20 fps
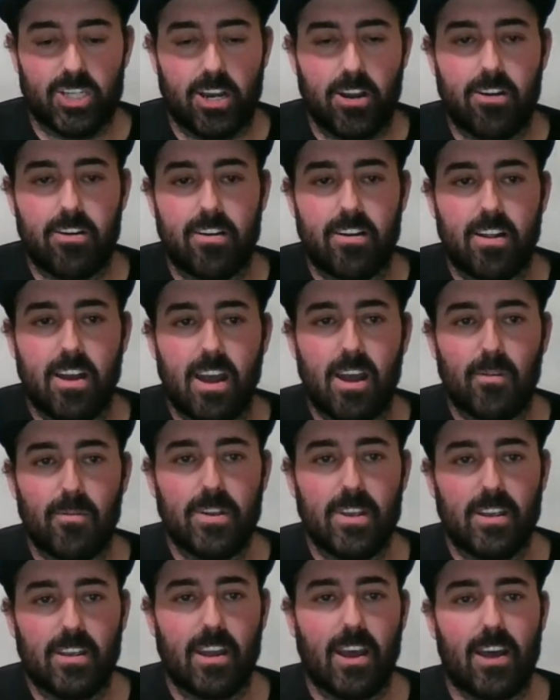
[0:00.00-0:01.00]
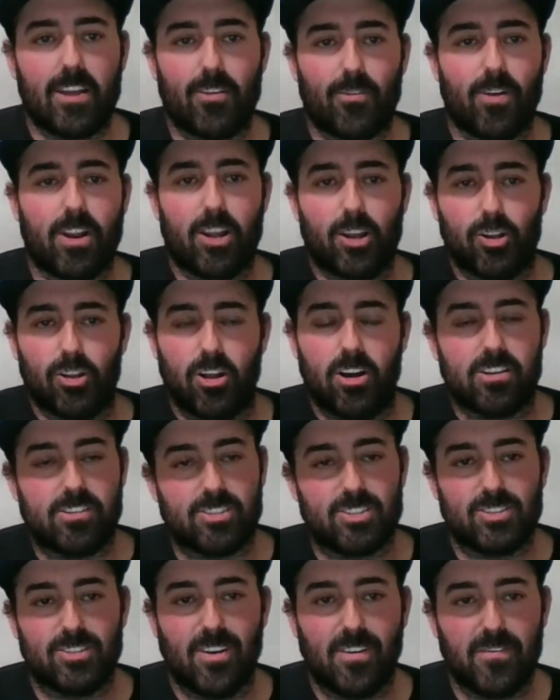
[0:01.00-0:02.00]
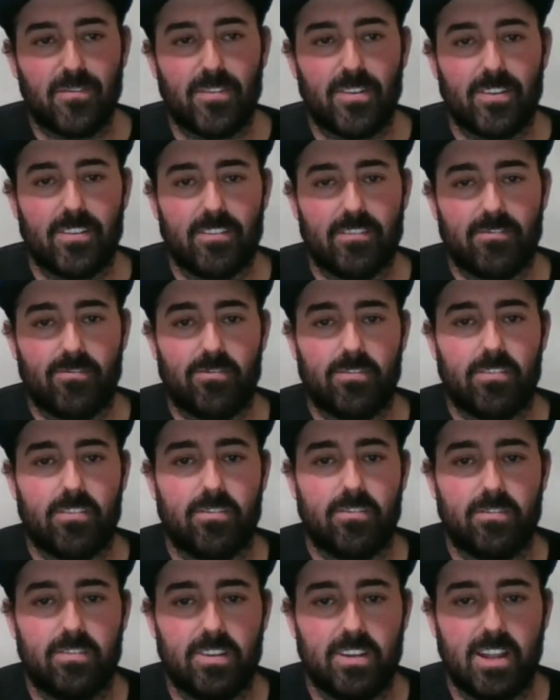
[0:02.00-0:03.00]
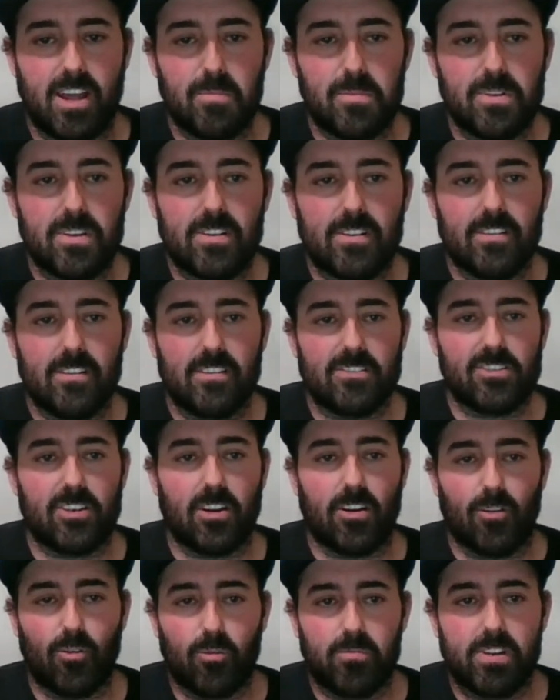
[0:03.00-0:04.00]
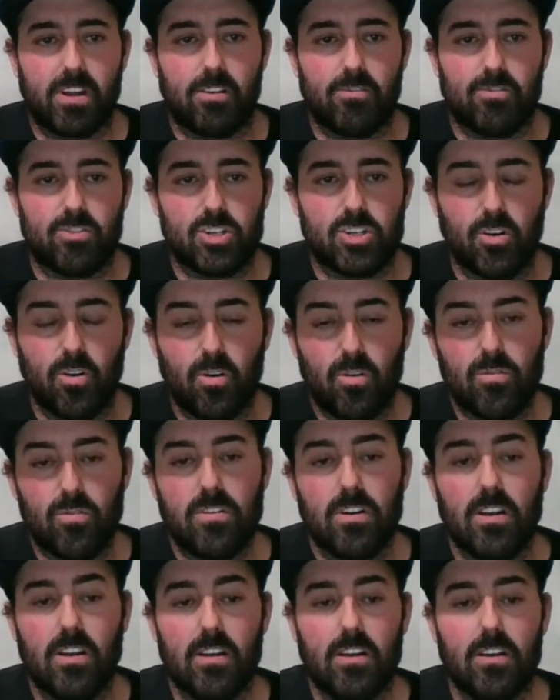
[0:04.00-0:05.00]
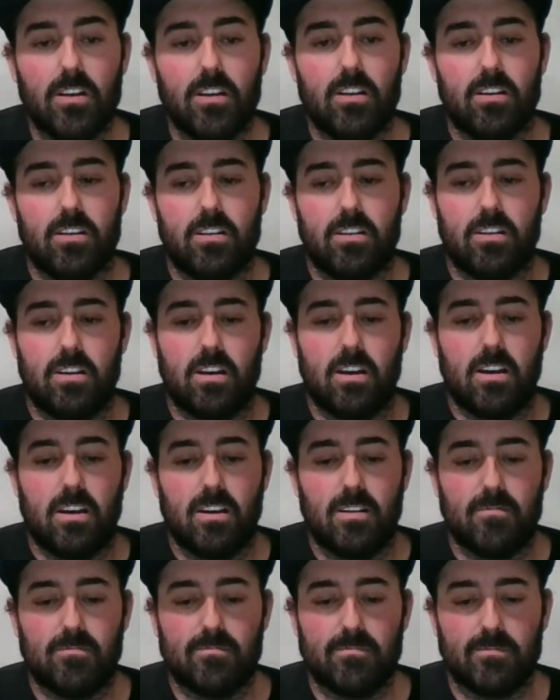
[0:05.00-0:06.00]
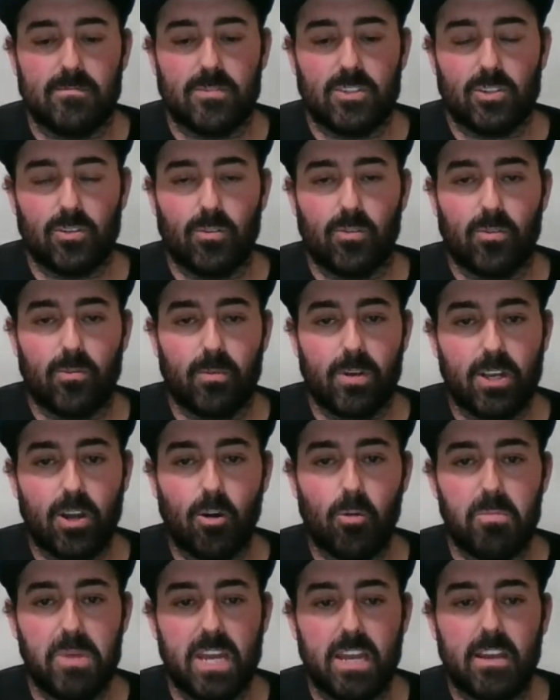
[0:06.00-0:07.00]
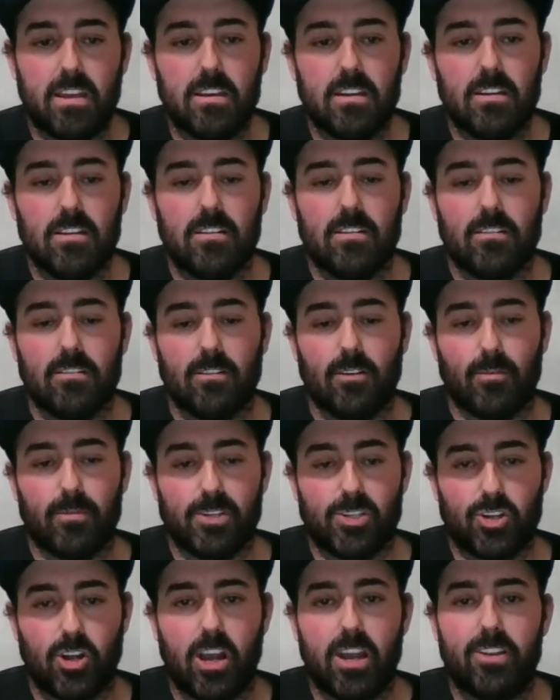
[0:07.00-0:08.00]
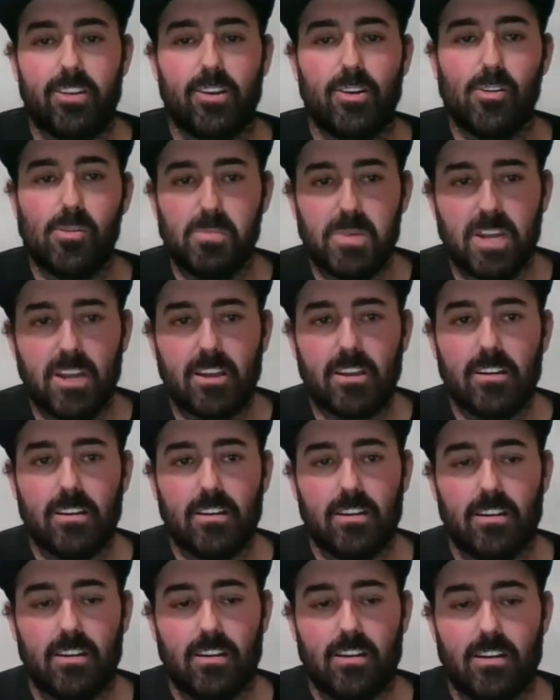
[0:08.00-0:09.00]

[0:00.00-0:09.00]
Jared and I, we kind of wreck a lot of stuff in Edmonton. It's our hometown show. So we go big. or we tried to go big,